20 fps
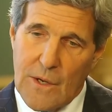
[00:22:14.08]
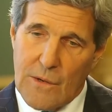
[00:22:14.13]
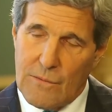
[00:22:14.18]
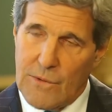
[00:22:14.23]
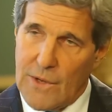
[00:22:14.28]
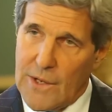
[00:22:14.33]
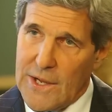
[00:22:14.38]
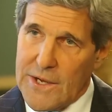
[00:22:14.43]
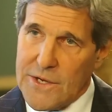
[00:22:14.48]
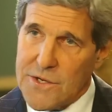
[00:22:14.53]

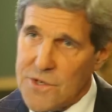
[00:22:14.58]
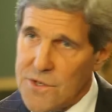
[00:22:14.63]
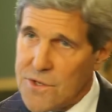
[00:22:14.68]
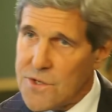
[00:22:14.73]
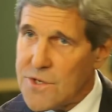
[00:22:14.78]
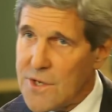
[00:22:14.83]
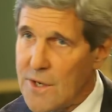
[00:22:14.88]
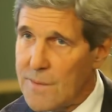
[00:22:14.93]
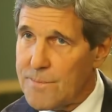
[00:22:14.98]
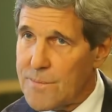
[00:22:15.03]

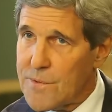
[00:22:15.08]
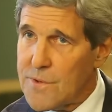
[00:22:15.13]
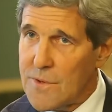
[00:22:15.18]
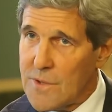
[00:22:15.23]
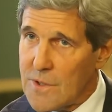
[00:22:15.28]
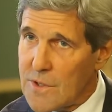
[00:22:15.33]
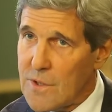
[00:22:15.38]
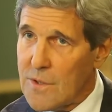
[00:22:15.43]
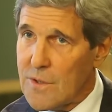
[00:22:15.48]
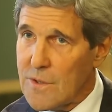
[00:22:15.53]
relationship to
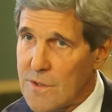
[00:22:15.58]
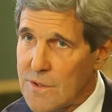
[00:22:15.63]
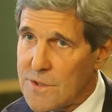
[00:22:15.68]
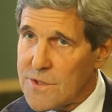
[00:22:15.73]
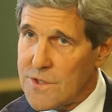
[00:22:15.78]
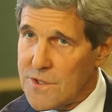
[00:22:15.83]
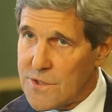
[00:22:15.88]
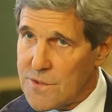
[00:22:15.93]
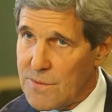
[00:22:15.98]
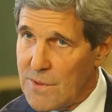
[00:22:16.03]
the
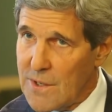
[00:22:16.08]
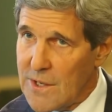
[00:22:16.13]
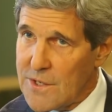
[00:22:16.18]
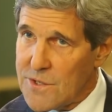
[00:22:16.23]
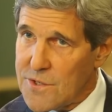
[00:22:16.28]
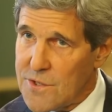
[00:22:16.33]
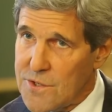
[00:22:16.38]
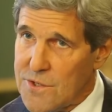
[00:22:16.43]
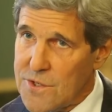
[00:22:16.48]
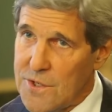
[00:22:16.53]
Kurds, its
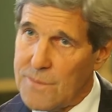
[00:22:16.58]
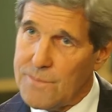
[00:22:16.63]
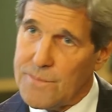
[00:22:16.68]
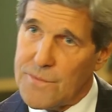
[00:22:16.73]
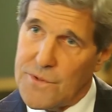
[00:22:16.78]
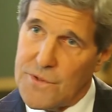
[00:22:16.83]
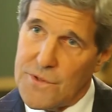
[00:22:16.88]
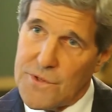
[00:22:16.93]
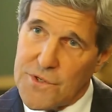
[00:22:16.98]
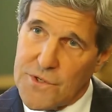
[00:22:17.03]
relationship
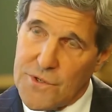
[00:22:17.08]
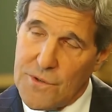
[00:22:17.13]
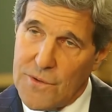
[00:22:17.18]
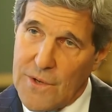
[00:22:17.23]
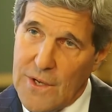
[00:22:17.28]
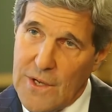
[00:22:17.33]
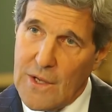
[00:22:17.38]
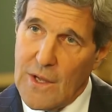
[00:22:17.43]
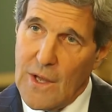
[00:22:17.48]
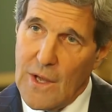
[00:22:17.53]
to the
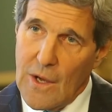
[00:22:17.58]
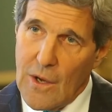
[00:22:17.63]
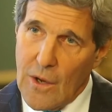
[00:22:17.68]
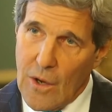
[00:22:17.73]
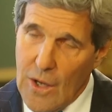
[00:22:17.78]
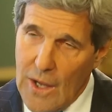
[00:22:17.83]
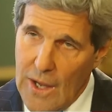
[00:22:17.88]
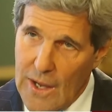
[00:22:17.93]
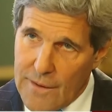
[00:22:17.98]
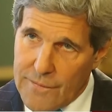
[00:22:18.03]
Sunni.
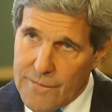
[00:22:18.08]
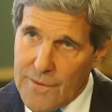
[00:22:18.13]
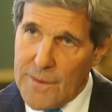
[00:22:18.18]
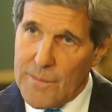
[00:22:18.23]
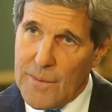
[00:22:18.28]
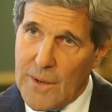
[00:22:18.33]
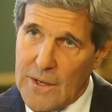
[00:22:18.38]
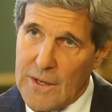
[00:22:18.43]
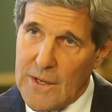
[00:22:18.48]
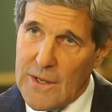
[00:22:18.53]

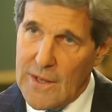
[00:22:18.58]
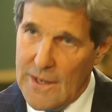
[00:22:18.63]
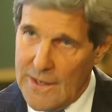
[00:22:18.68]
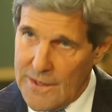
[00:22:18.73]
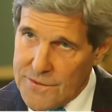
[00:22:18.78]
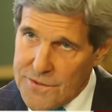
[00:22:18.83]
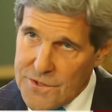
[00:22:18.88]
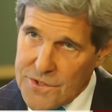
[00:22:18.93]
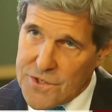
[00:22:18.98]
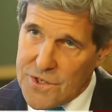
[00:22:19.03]
Everybody
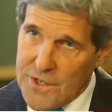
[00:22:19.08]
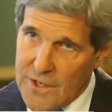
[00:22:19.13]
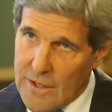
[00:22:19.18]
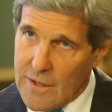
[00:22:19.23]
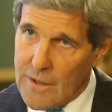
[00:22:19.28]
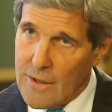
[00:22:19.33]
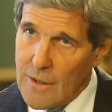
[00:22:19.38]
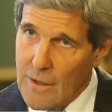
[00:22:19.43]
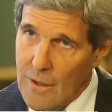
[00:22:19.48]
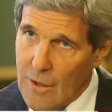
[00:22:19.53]
and the
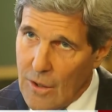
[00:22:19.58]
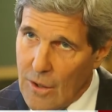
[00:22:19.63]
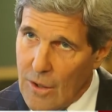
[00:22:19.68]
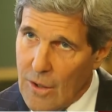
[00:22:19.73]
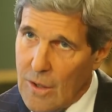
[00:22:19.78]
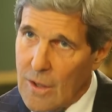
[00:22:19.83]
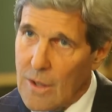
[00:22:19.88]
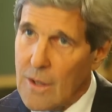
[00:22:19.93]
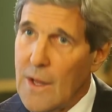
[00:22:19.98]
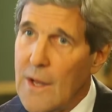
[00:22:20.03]
Shia
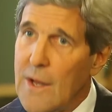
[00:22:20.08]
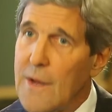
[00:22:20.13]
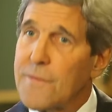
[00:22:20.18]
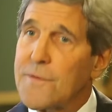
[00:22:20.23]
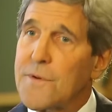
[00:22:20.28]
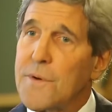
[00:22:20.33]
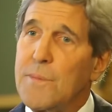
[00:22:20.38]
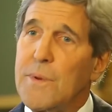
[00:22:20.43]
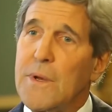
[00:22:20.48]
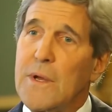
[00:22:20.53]
all
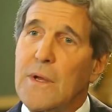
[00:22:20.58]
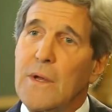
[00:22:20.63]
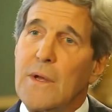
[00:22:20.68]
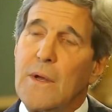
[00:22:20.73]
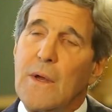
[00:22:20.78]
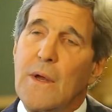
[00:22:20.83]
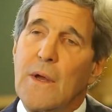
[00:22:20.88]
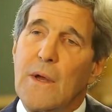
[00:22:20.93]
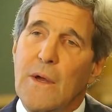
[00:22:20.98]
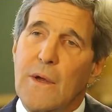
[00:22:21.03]
have to be
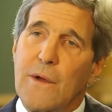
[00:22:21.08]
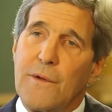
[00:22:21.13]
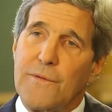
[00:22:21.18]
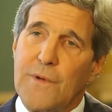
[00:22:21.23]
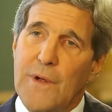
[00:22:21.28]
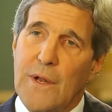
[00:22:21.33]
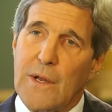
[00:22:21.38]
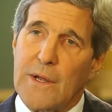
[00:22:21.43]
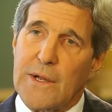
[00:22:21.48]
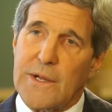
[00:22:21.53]

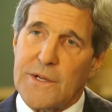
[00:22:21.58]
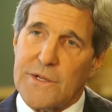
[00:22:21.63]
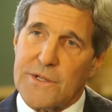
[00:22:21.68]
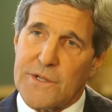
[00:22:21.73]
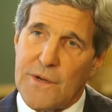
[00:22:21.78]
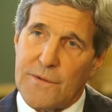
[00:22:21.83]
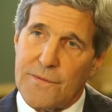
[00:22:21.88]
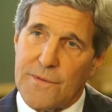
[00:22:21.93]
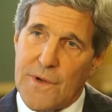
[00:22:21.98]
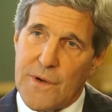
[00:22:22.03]
feeling as
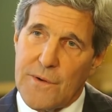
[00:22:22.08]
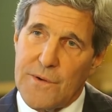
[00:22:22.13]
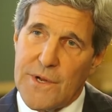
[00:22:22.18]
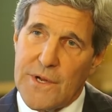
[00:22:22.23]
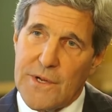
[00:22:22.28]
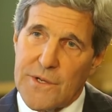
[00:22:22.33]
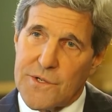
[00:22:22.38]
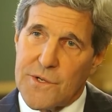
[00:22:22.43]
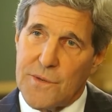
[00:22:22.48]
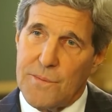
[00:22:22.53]
if their
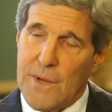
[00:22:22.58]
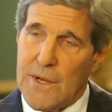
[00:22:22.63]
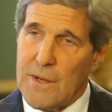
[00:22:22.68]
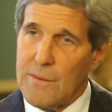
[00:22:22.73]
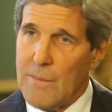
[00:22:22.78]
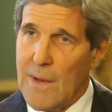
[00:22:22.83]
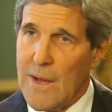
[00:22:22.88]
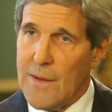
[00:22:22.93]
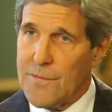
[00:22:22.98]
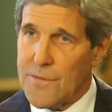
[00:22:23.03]
needs are
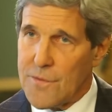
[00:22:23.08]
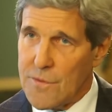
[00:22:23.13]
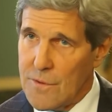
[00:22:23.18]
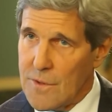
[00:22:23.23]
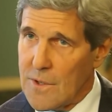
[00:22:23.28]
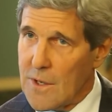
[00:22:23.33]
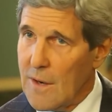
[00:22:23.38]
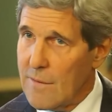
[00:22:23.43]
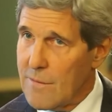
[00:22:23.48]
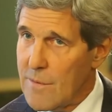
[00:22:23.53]
being met through
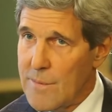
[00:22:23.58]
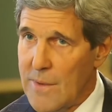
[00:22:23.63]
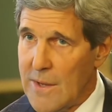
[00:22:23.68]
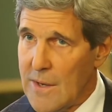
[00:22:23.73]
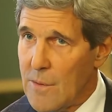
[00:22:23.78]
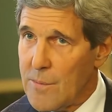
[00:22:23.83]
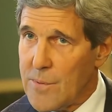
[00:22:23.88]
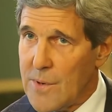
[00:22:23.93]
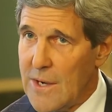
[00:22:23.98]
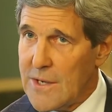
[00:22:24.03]
the
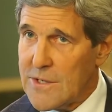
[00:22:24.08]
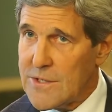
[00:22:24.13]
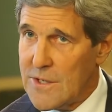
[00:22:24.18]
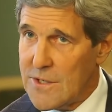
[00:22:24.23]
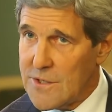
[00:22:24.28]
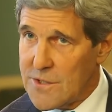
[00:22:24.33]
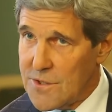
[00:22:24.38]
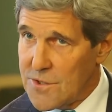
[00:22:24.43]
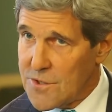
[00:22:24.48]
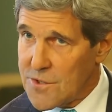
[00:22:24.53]
governmental
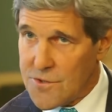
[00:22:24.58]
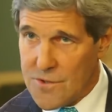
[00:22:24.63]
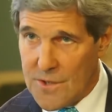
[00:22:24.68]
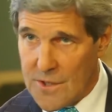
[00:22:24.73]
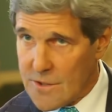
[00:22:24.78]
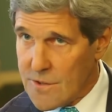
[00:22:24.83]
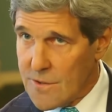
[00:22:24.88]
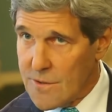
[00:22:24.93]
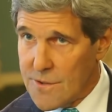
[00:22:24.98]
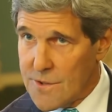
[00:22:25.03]
process and
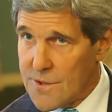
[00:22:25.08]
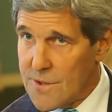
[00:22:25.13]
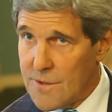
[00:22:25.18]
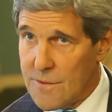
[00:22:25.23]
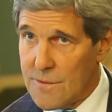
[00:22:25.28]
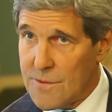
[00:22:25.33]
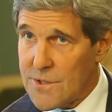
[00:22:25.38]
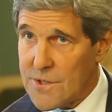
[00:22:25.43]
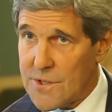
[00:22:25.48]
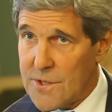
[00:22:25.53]
structures that
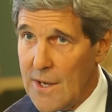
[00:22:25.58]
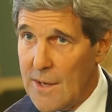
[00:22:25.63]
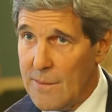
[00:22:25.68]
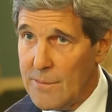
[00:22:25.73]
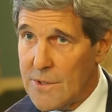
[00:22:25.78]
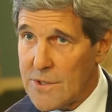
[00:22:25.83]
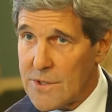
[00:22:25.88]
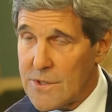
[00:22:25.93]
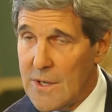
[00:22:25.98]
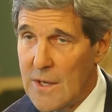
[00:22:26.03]
are
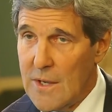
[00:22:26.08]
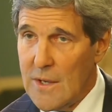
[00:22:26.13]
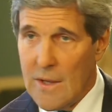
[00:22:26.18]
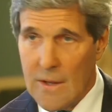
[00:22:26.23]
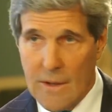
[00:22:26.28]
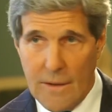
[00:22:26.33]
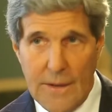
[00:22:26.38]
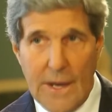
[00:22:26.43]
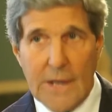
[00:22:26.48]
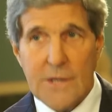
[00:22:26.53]
established.
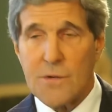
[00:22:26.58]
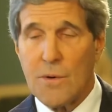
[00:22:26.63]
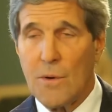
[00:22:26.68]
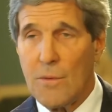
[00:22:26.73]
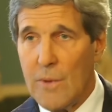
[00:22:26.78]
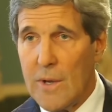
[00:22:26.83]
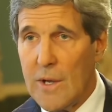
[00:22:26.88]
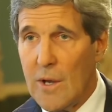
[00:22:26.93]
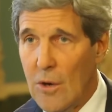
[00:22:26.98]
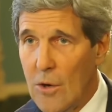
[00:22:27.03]
That's
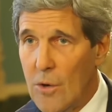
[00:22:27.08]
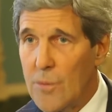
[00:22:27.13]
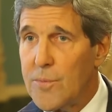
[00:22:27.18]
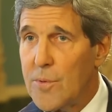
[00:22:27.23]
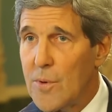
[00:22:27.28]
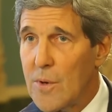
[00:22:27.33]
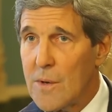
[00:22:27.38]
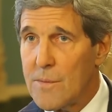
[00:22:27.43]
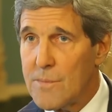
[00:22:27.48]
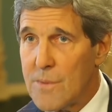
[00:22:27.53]
what we hope
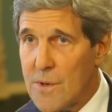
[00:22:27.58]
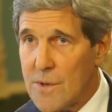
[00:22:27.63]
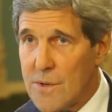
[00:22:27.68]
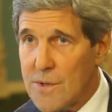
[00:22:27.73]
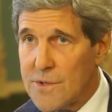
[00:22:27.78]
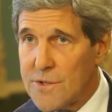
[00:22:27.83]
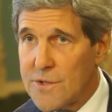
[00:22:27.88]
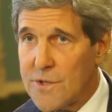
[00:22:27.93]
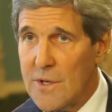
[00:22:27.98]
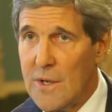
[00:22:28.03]
will
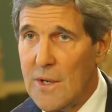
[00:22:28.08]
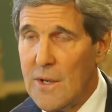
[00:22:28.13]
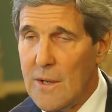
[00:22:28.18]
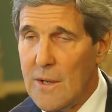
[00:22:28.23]
emerge